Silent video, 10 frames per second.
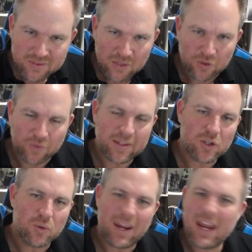So thank
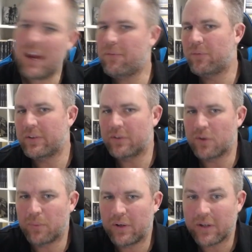you, every single
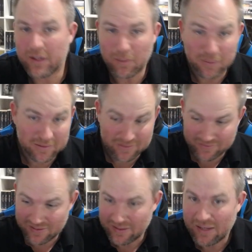body. I'm going to go plug these
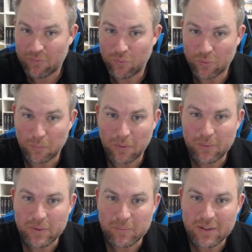in and have a real play
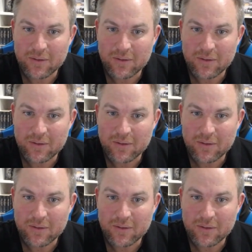with them now.